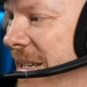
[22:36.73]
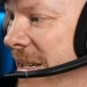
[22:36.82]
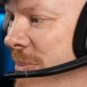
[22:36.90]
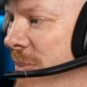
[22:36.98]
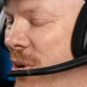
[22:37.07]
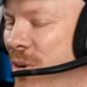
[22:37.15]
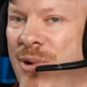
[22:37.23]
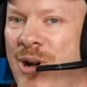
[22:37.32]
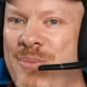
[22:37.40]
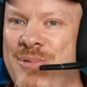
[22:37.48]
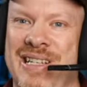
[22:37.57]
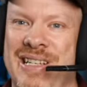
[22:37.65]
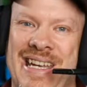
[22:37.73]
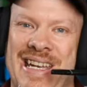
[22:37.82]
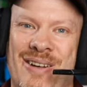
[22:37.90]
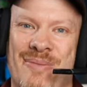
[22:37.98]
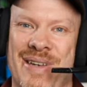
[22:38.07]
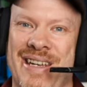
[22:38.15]
Bug Bob's, yeah.
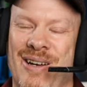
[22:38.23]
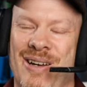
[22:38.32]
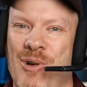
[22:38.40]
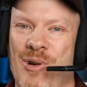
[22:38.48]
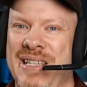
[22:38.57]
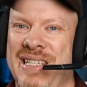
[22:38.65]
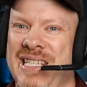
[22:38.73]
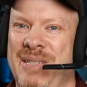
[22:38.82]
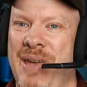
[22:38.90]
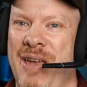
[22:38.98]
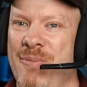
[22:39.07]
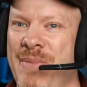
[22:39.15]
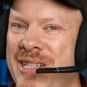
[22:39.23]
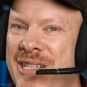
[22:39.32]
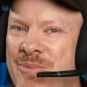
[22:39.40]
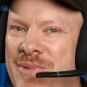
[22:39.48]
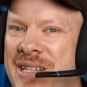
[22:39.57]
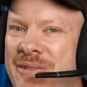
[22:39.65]
I mean, I'm always
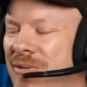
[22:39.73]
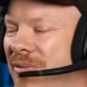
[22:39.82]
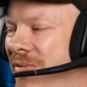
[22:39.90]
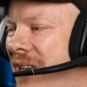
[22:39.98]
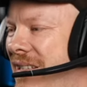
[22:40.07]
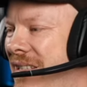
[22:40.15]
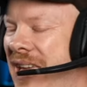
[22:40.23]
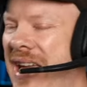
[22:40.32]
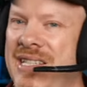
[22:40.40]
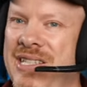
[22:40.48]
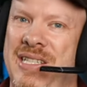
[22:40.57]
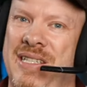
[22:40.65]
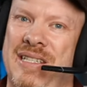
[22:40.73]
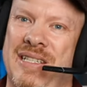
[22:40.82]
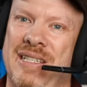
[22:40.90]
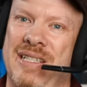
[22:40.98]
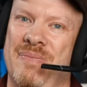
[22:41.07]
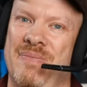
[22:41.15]
experimenting with different things. They asked,
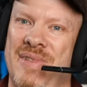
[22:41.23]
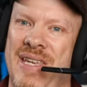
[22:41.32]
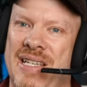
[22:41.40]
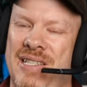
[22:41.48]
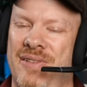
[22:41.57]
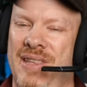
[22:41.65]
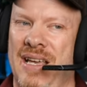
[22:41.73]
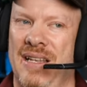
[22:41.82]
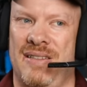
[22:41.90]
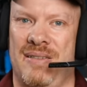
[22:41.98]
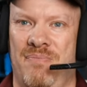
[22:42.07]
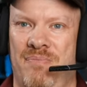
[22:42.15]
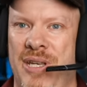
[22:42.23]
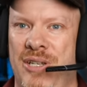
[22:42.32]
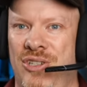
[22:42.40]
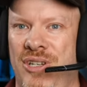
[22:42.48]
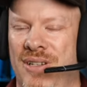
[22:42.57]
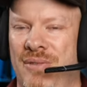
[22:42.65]
um, they asked for that
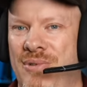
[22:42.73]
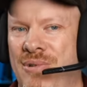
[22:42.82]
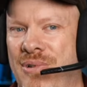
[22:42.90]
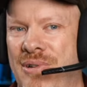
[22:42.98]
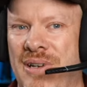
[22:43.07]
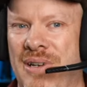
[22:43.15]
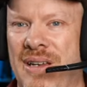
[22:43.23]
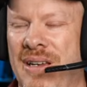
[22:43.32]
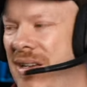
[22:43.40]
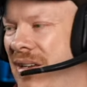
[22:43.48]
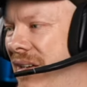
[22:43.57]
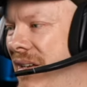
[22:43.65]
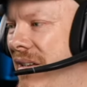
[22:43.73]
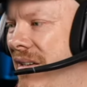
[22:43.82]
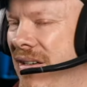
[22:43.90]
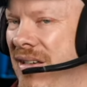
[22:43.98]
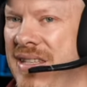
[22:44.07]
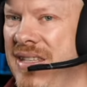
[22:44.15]
picture, and I thought
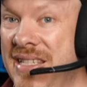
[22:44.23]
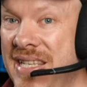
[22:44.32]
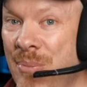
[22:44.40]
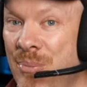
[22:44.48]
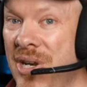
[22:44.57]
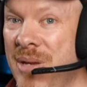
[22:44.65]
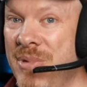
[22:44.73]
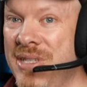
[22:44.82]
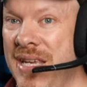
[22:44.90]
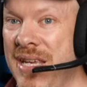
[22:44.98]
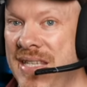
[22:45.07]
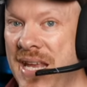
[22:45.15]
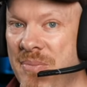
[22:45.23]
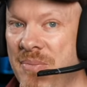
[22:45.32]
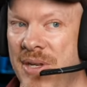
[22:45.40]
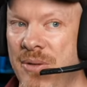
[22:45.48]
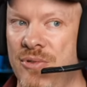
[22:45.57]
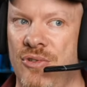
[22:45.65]
uh, the example image they sent
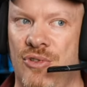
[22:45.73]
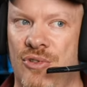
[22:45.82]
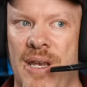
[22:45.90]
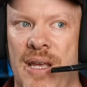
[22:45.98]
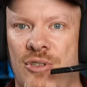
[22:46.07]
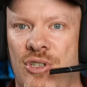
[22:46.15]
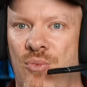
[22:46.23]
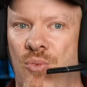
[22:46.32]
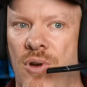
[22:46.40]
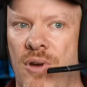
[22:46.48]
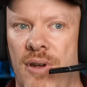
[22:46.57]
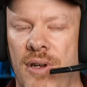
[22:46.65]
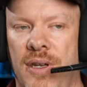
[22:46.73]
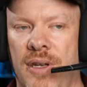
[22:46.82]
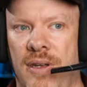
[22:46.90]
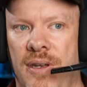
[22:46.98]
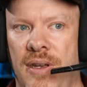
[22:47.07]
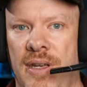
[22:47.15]
me, which was someone else's work,
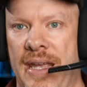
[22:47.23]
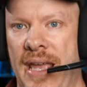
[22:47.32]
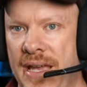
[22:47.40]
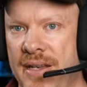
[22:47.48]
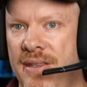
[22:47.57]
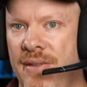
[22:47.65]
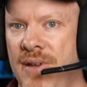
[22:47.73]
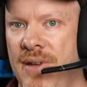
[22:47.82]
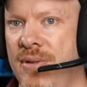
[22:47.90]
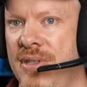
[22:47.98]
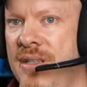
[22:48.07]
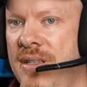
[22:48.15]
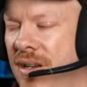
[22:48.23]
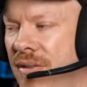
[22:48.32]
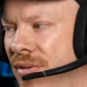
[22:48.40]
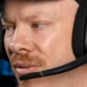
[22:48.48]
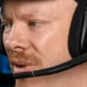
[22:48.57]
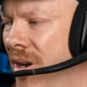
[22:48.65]
uh, it had the flowers in there, and I
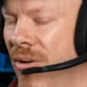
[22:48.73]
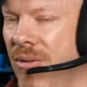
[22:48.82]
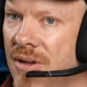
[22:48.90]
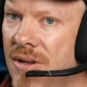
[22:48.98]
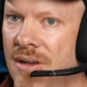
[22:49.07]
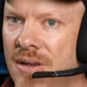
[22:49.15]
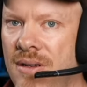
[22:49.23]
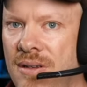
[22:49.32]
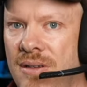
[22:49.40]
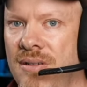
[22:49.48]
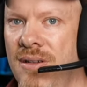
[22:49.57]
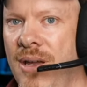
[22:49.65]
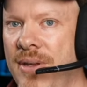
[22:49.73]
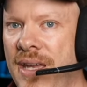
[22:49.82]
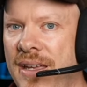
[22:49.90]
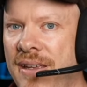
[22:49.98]
thought, well, okay,